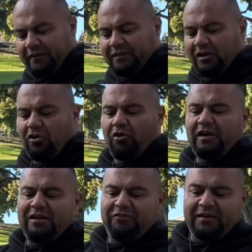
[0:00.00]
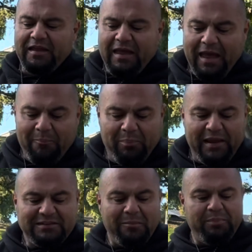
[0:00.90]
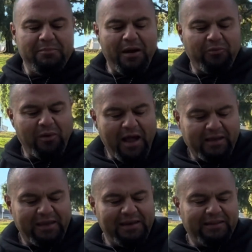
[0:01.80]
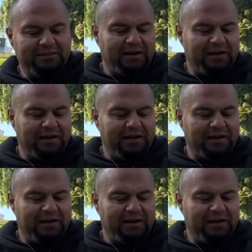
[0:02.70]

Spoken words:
The Lord liveth, and blessed be my rock, and let the